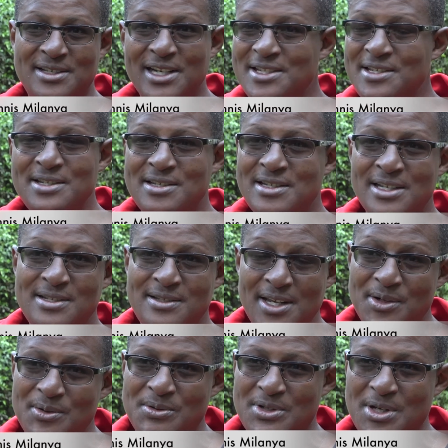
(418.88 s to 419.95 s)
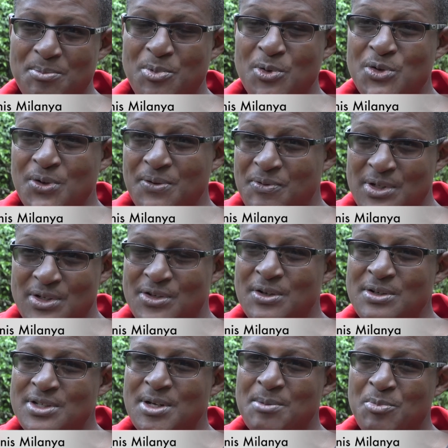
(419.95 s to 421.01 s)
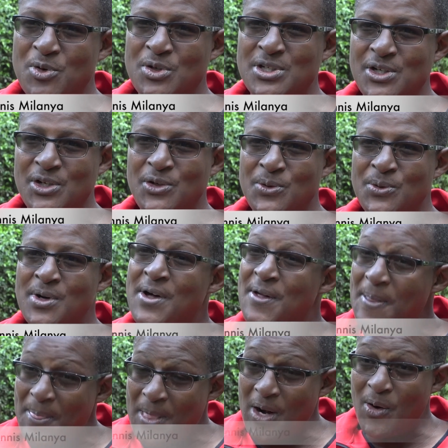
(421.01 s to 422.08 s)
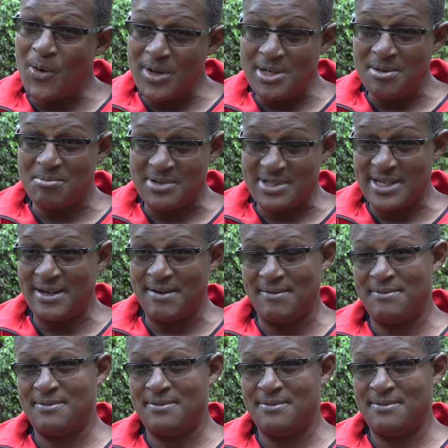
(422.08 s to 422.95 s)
church is just there to support you. If it's not supporting you, the Lord himself.